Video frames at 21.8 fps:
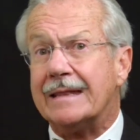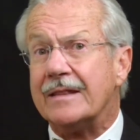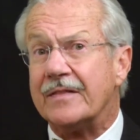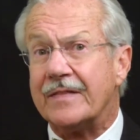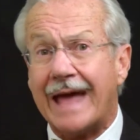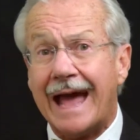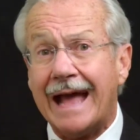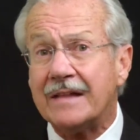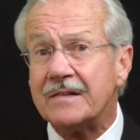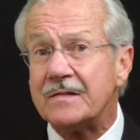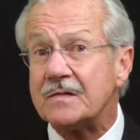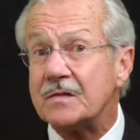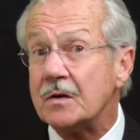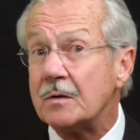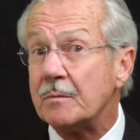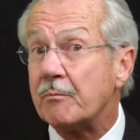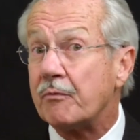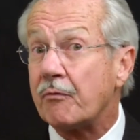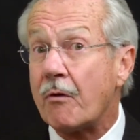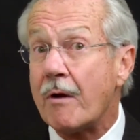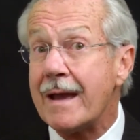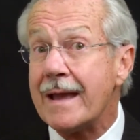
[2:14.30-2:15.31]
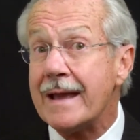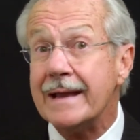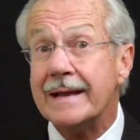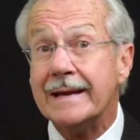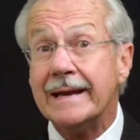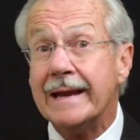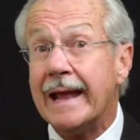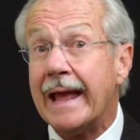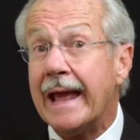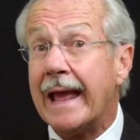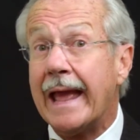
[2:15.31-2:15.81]
That's your
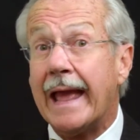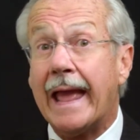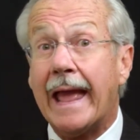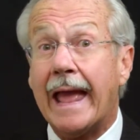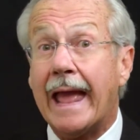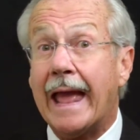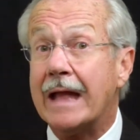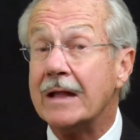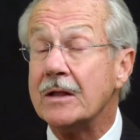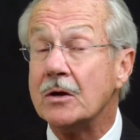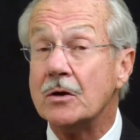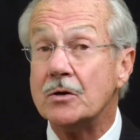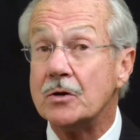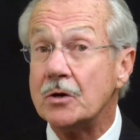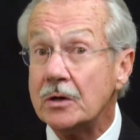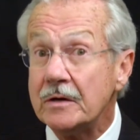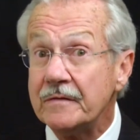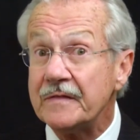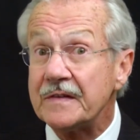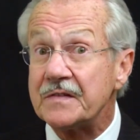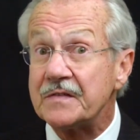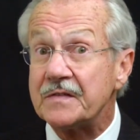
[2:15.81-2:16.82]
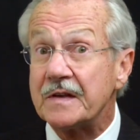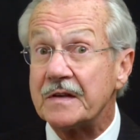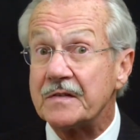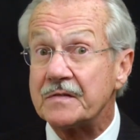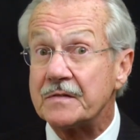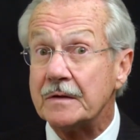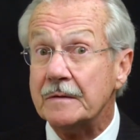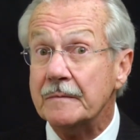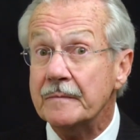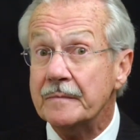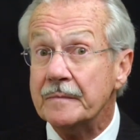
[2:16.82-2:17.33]
brain and your nervous
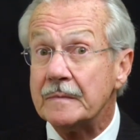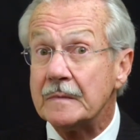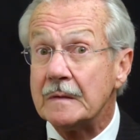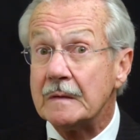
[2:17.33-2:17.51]
system,